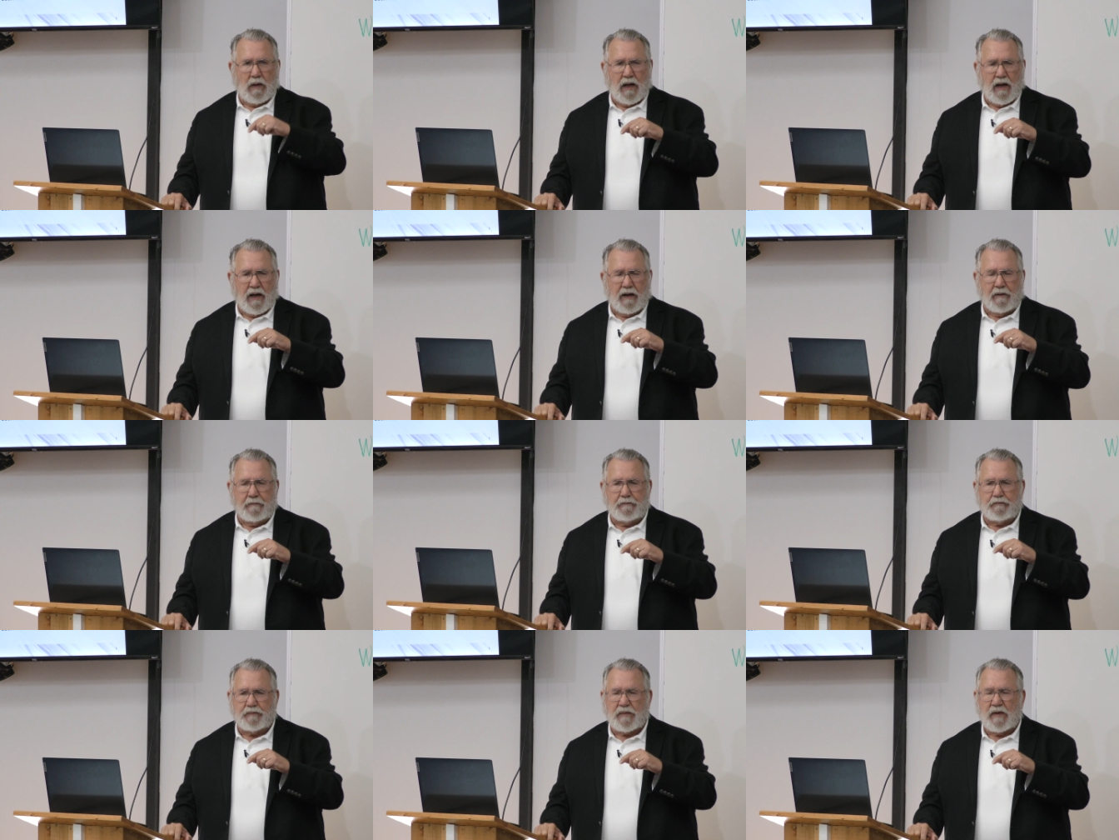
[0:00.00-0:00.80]

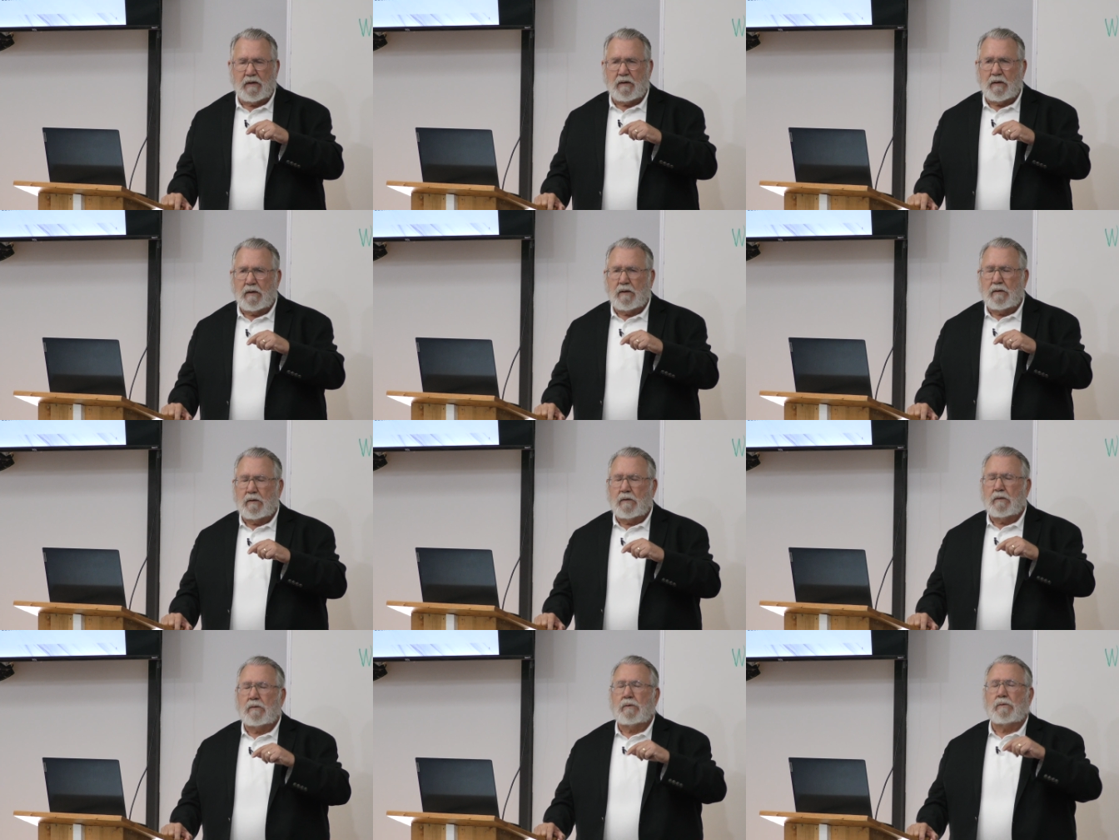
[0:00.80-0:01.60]

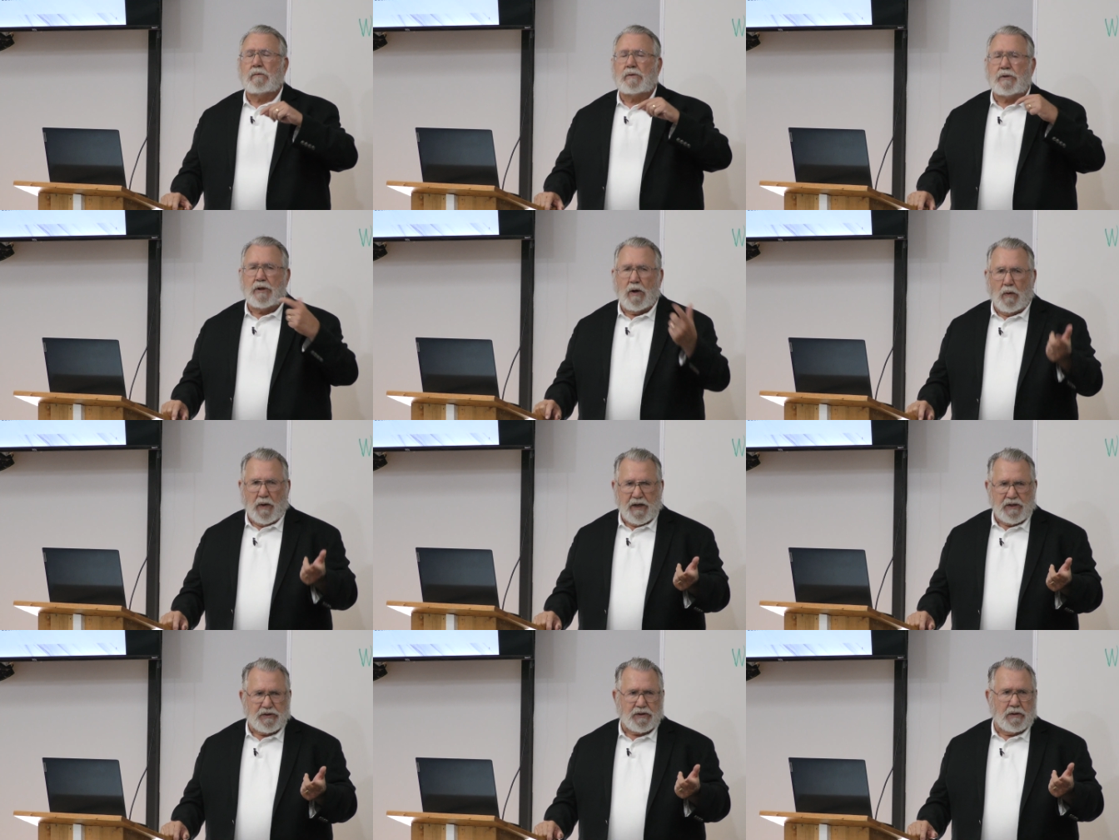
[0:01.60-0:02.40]

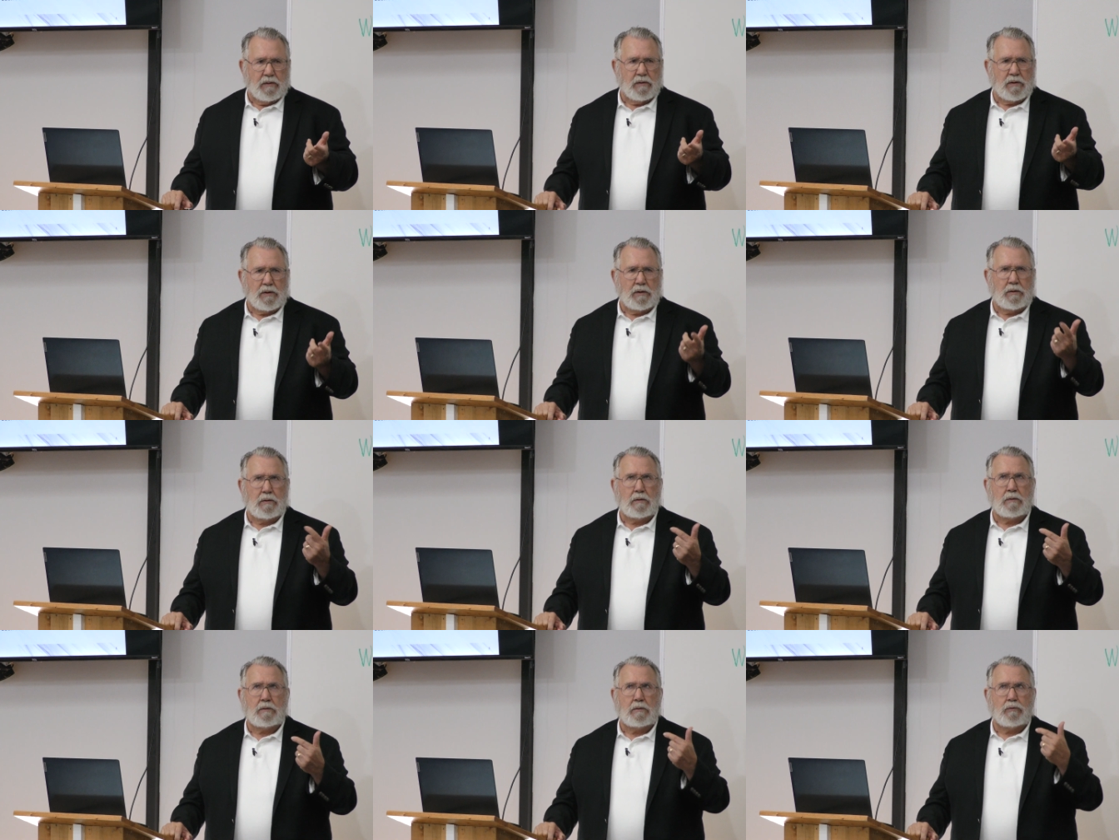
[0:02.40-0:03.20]
Noah's
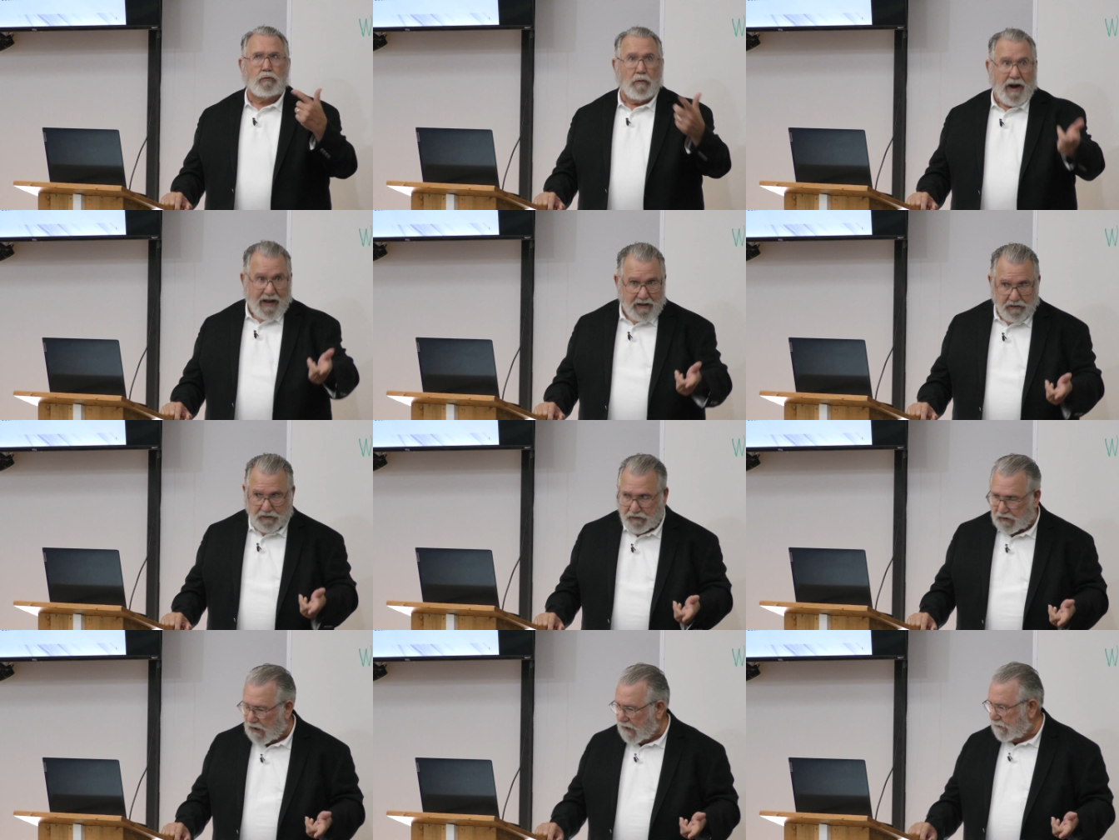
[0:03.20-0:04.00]

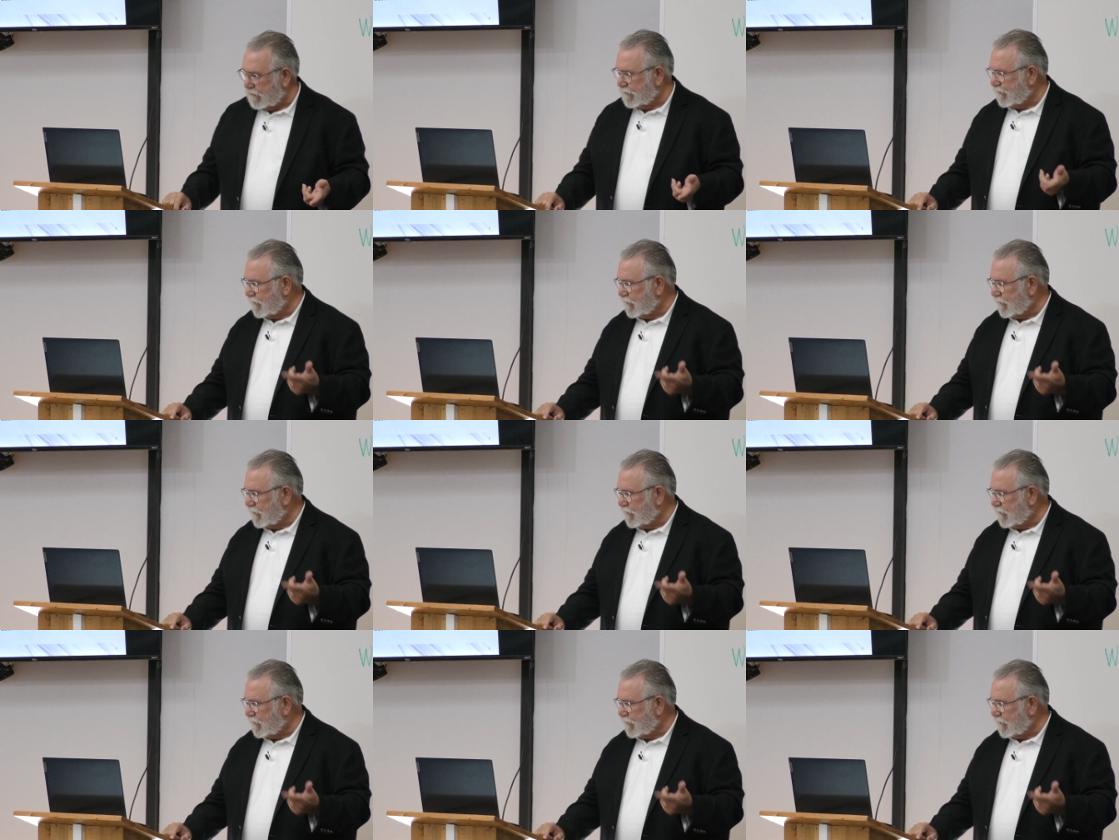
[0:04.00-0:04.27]
grandson.